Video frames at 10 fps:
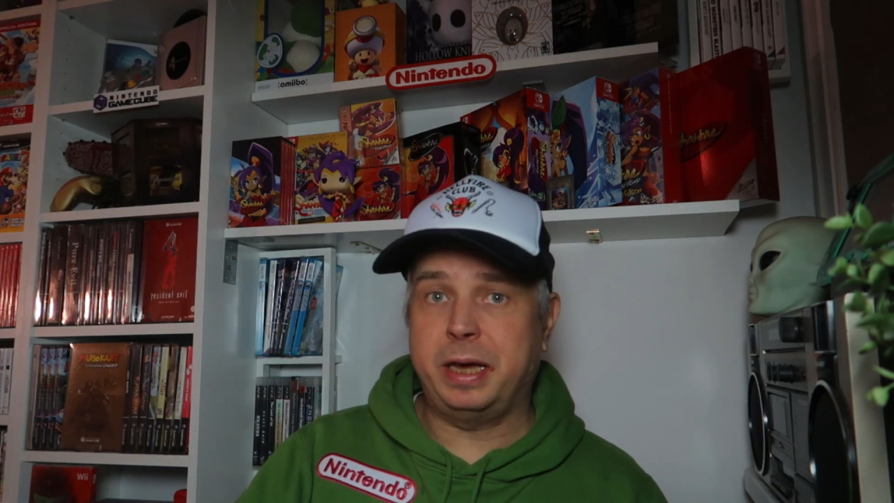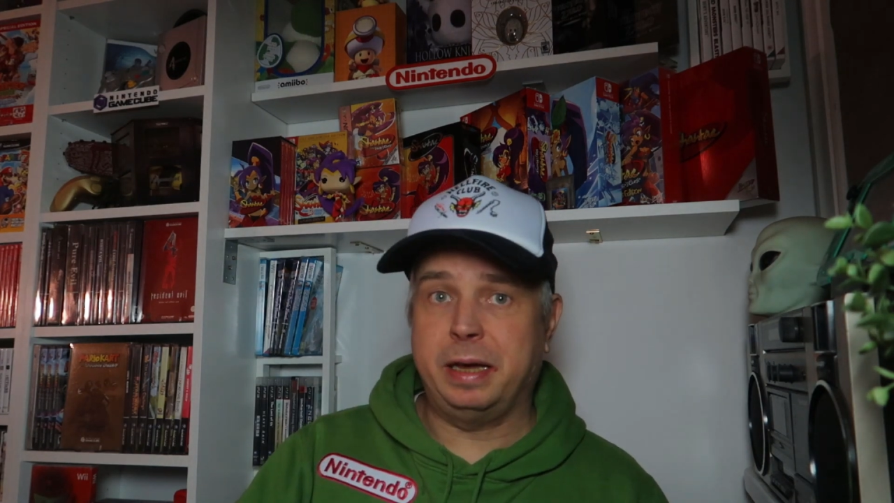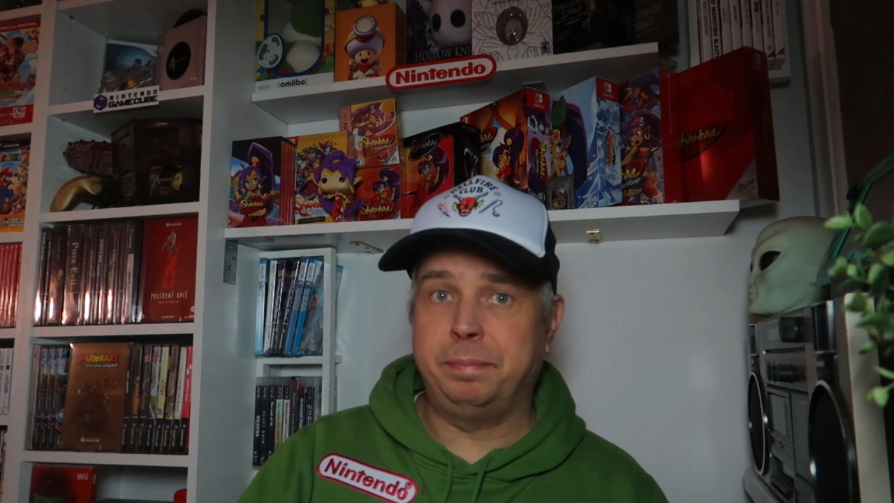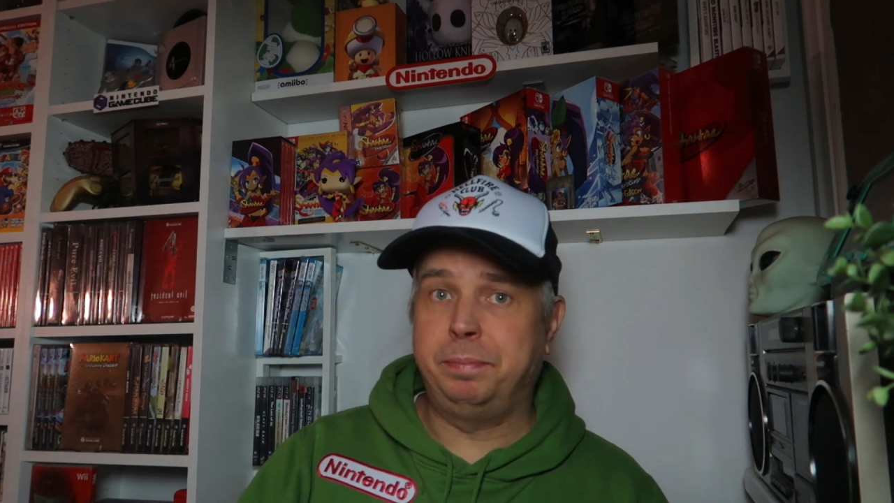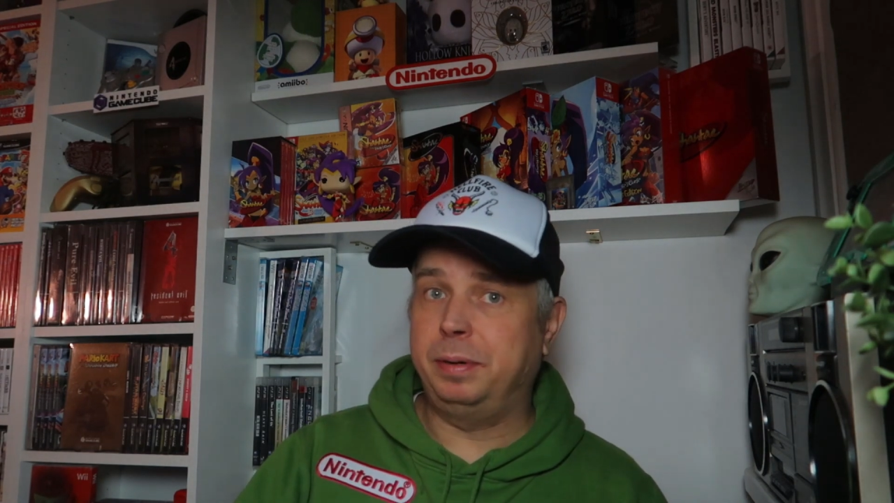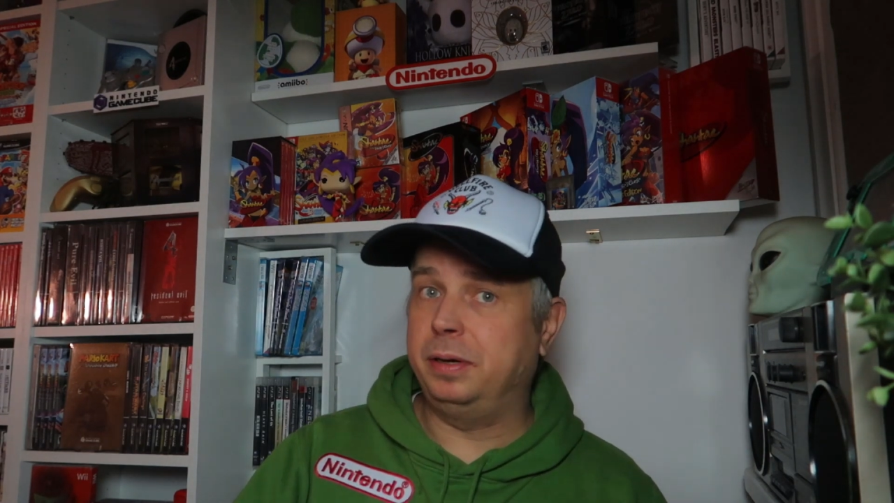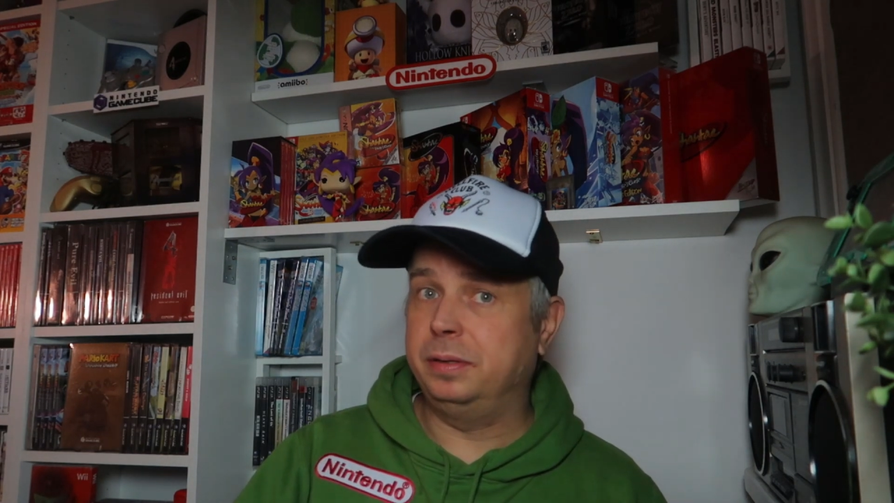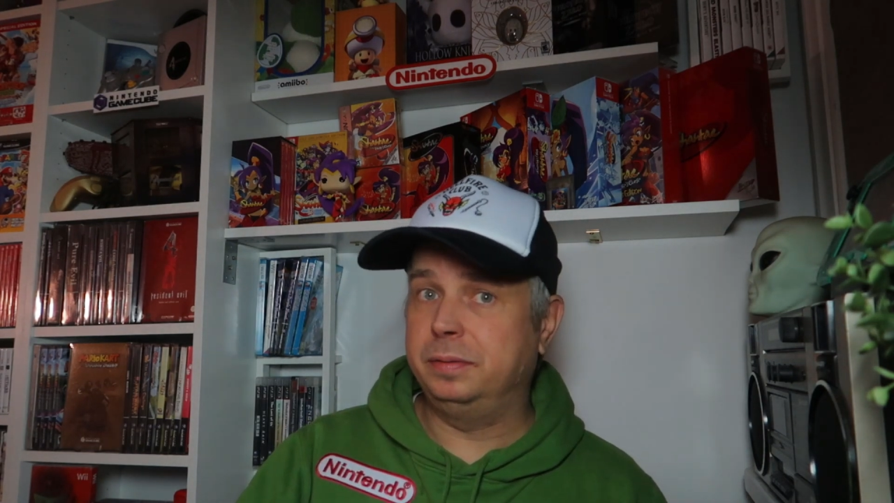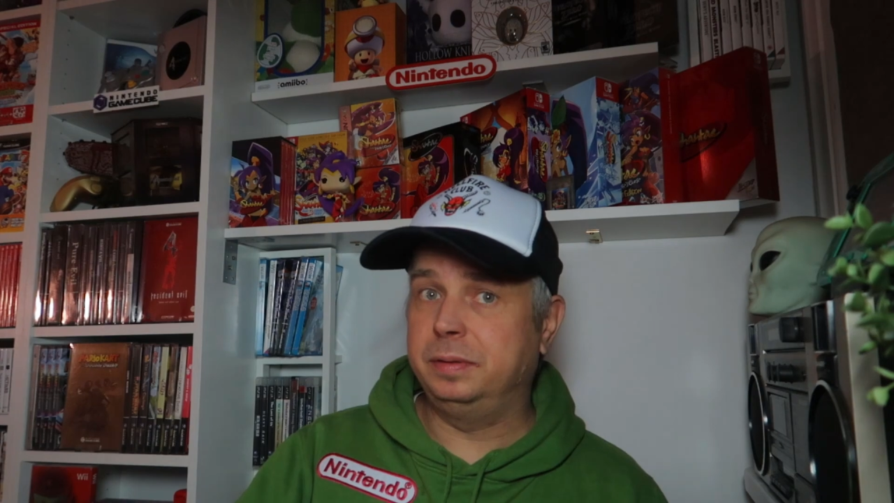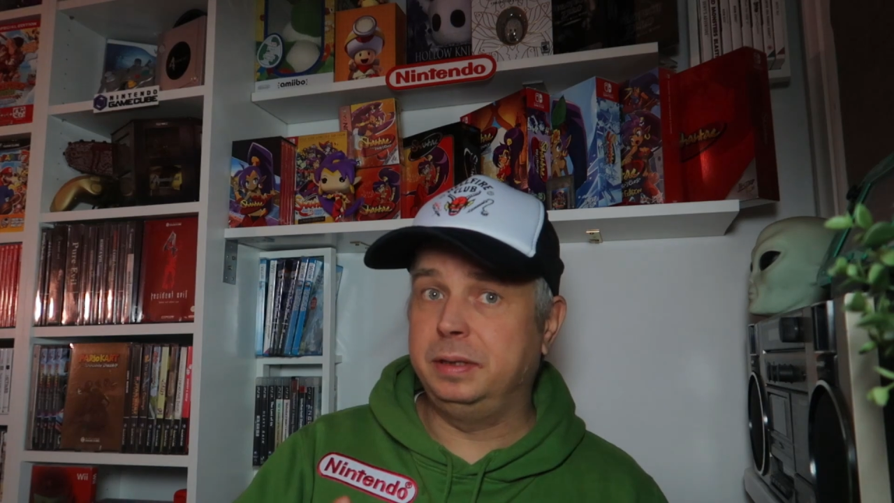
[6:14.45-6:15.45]
that,
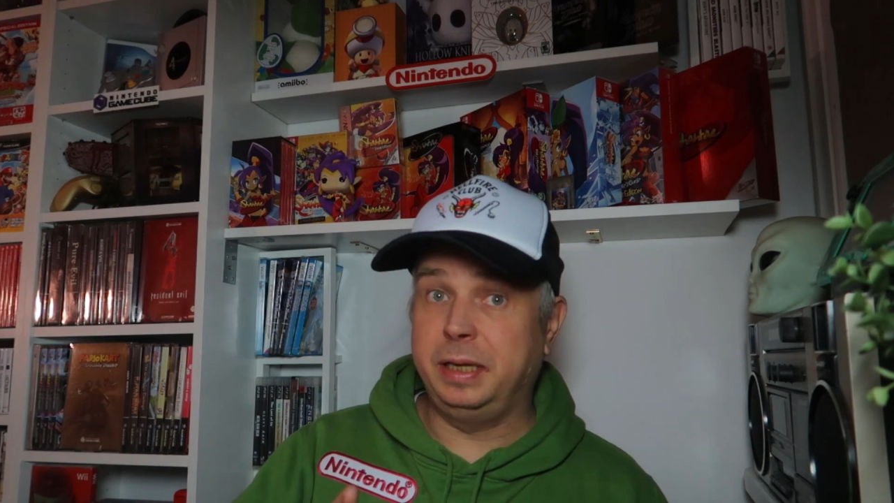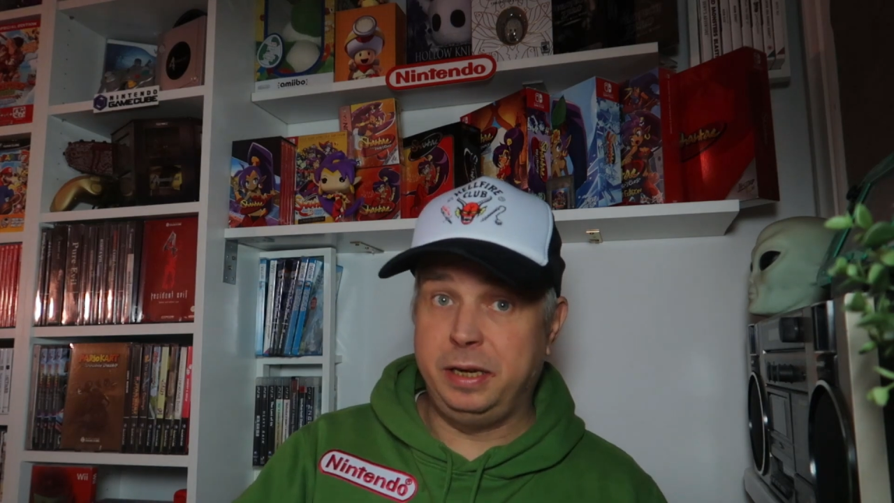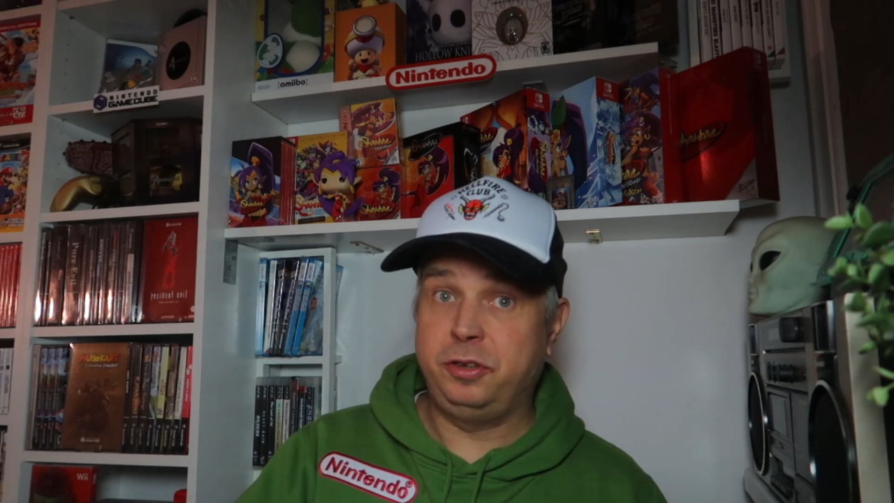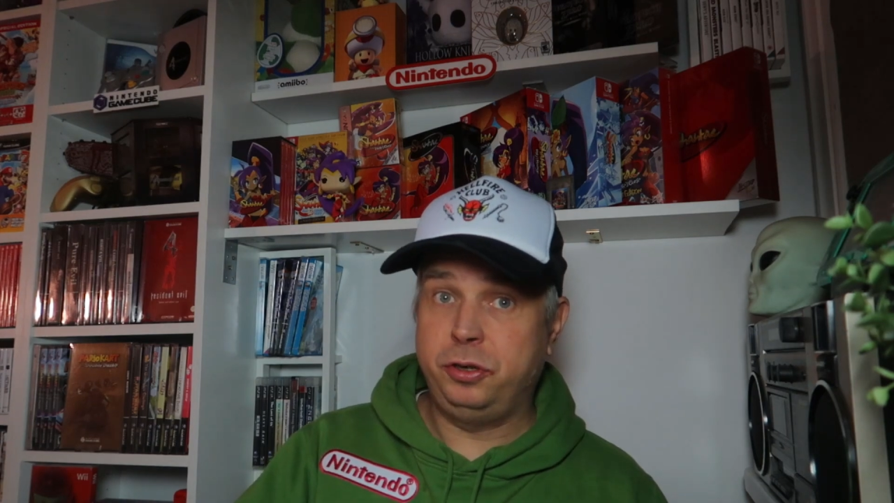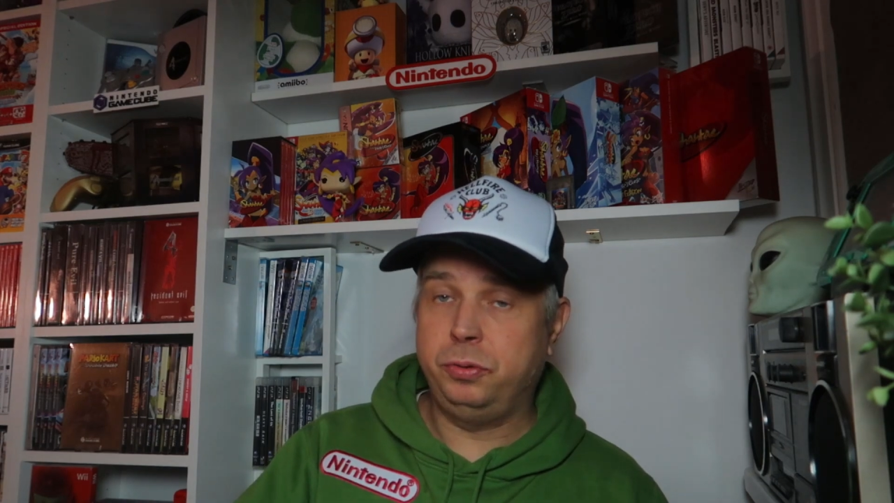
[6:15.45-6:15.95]
and it's